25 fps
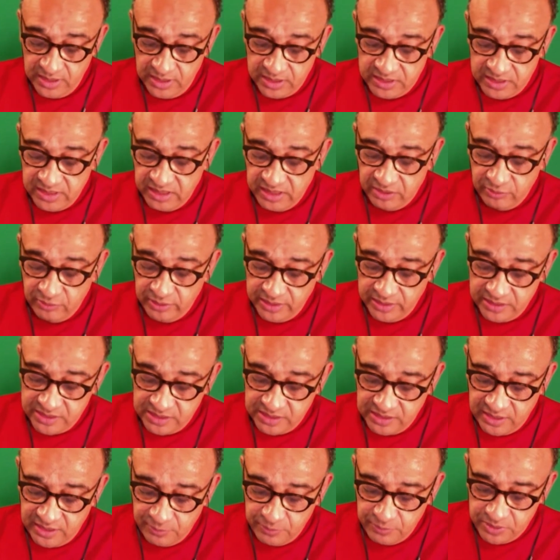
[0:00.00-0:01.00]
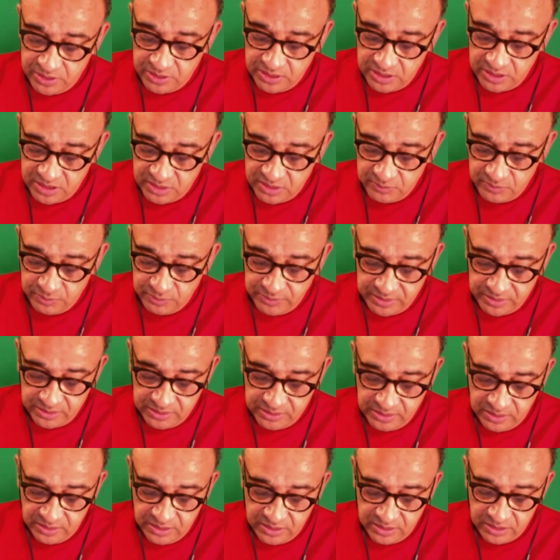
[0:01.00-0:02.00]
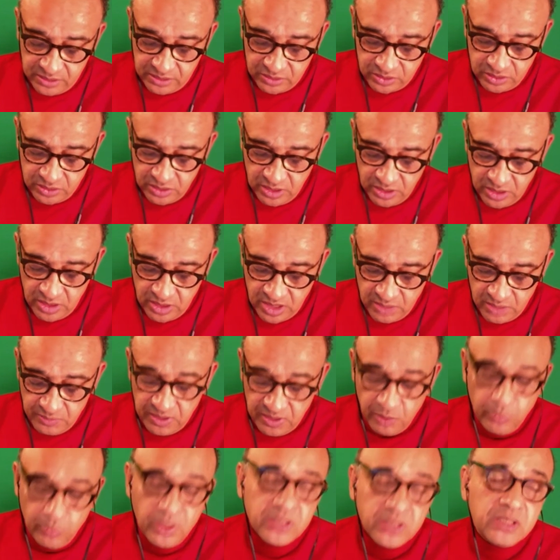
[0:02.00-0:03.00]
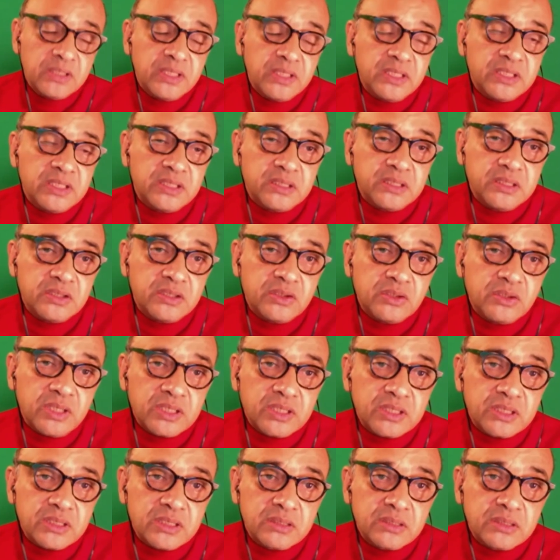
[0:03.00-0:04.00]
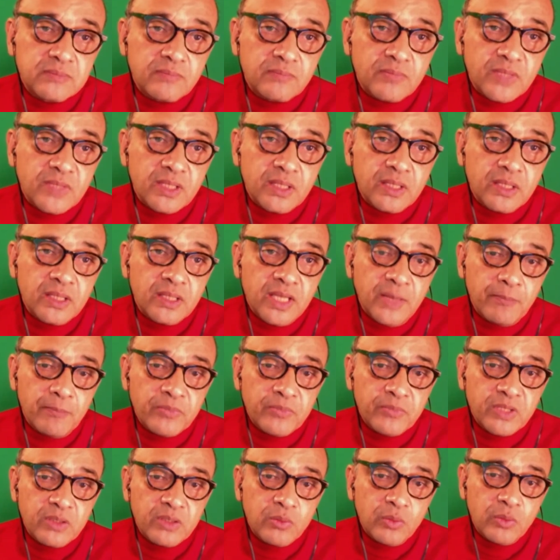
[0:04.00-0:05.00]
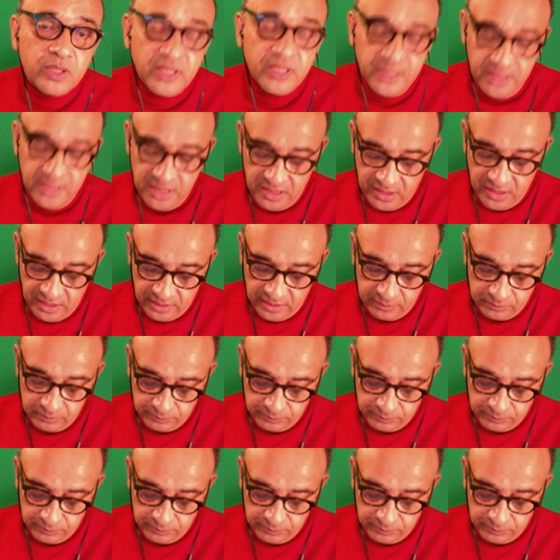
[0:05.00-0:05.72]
generates skepticism among citizens about whether they should entrust them with anything.